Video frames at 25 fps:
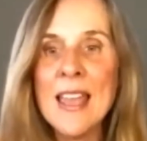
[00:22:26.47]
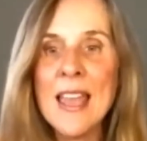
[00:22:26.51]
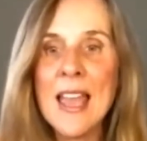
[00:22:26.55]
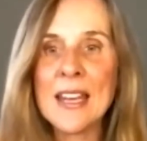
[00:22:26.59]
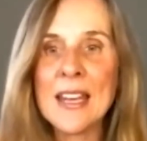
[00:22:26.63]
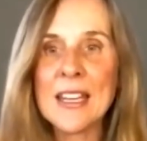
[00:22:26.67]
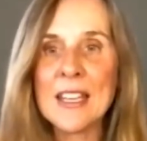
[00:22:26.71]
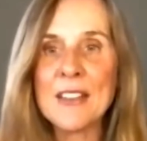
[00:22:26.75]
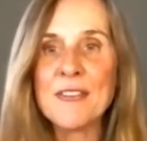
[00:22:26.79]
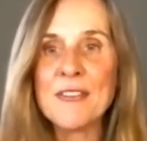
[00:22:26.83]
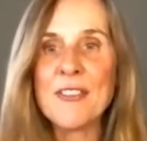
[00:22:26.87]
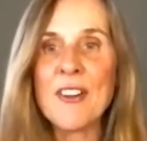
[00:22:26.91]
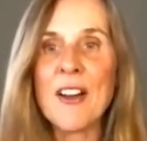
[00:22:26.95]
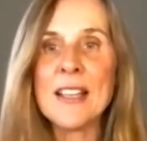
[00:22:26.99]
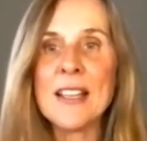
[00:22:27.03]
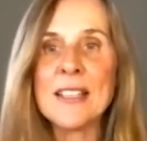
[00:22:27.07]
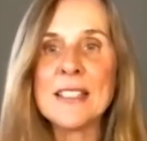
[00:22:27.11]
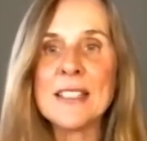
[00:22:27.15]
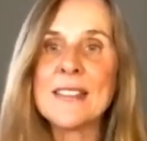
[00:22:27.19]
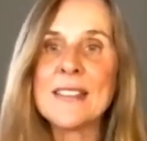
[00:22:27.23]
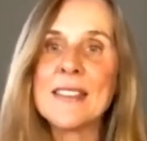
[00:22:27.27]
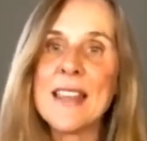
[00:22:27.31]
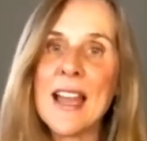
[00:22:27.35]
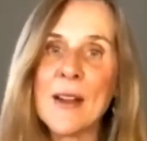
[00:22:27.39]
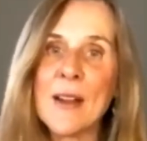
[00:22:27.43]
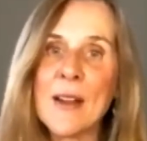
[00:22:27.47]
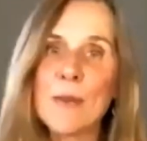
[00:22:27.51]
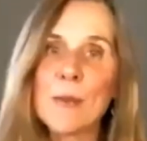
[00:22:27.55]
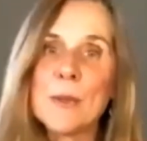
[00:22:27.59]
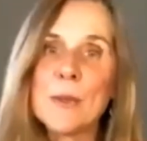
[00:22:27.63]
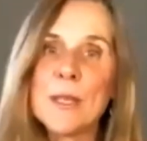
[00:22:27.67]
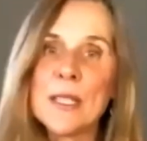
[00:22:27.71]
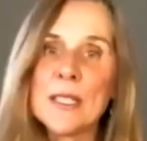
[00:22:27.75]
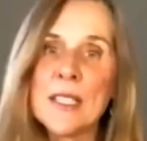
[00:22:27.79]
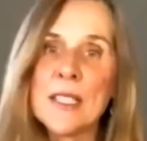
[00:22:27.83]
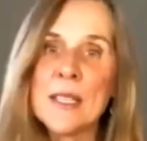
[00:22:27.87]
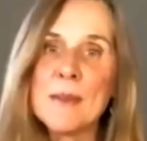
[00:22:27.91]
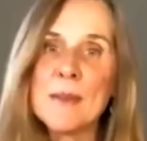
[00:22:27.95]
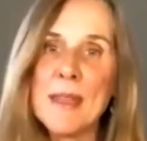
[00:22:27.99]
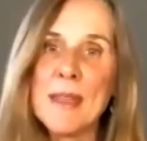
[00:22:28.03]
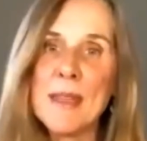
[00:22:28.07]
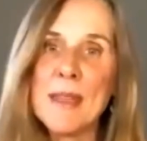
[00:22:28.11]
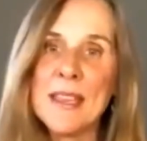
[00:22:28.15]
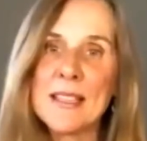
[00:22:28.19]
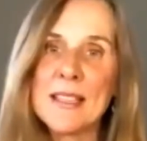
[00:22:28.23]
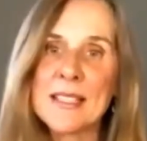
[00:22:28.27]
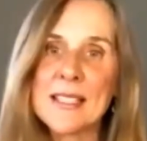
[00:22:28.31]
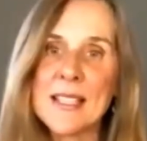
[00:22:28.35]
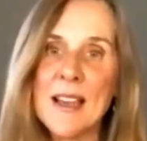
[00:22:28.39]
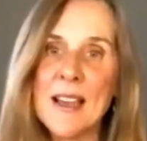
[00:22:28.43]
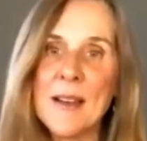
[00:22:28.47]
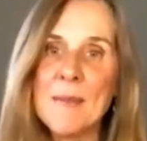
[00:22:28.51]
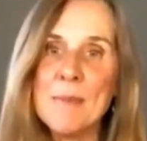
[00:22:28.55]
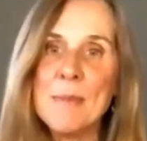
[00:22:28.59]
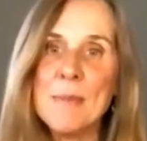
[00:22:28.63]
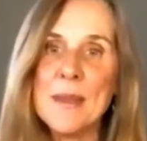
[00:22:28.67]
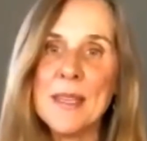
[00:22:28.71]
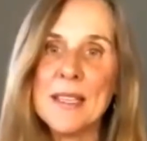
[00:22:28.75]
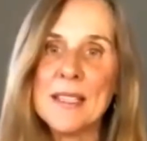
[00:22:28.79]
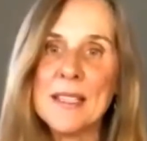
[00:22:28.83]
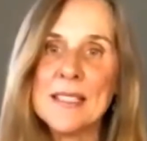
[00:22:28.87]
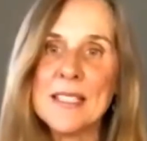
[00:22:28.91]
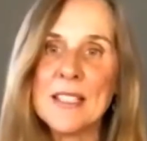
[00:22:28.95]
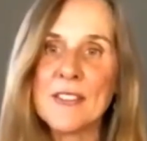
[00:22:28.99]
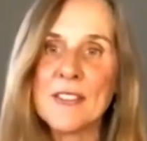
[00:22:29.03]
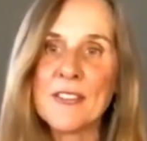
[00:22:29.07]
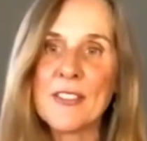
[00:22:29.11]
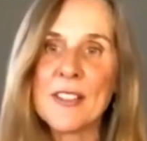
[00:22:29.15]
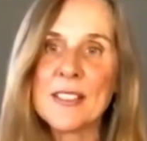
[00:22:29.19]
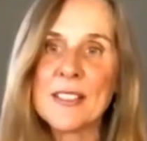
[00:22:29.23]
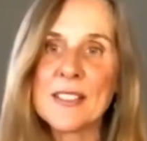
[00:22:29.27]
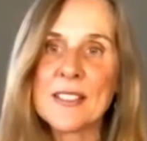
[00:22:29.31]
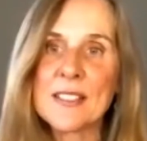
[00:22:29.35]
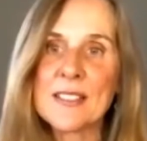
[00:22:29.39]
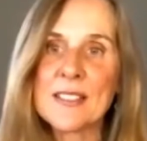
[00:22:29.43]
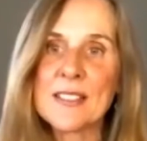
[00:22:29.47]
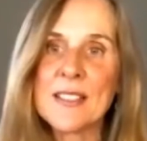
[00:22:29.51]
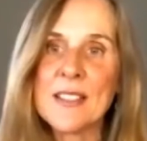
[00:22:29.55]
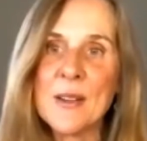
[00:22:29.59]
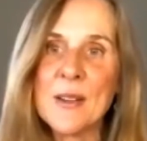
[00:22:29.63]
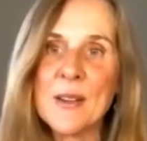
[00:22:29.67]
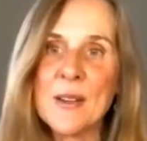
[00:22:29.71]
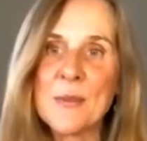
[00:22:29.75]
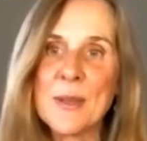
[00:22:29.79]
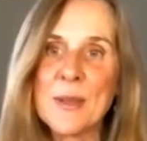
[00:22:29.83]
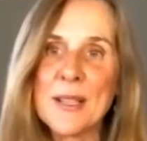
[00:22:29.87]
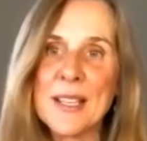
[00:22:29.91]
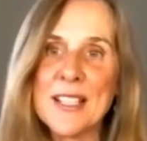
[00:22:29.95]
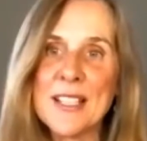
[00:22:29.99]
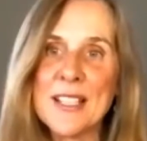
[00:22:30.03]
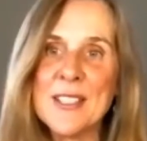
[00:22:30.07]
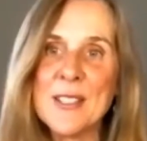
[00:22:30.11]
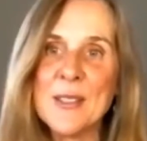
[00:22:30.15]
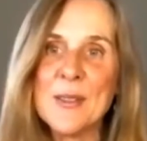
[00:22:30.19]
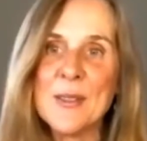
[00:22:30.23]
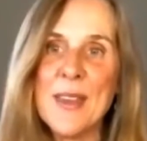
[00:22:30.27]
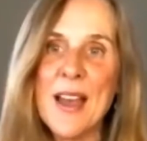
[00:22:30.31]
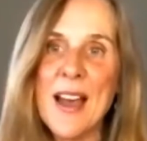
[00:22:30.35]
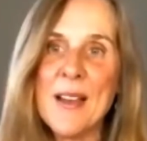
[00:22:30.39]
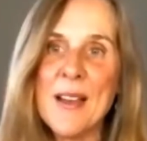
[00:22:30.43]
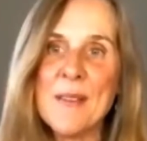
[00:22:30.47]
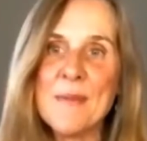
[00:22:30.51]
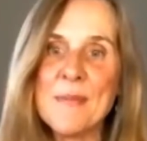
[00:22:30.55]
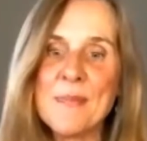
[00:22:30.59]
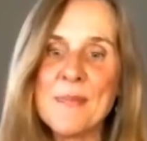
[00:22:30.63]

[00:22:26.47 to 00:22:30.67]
And I find that that really makes a big difference when I do that.